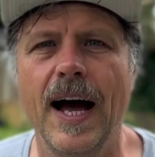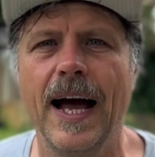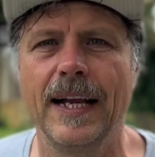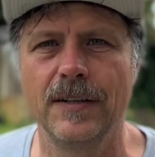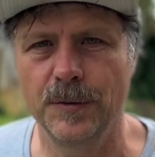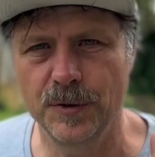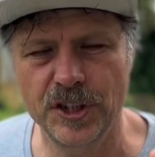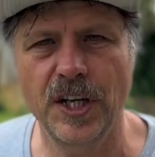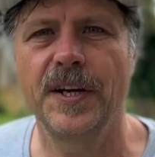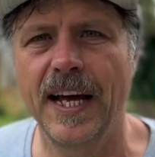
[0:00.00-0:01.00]
and I will
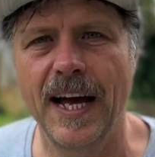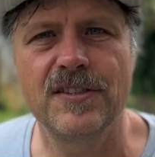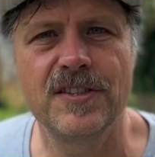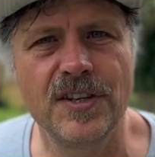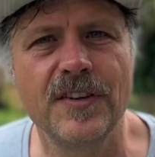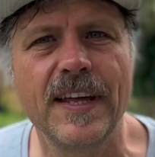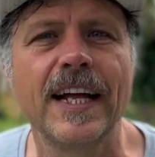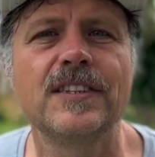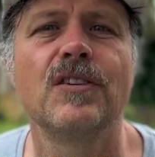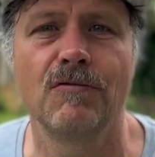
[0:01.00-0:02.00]
show you how to do
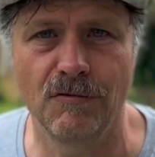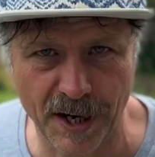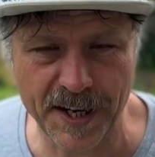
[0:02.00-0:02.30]
that right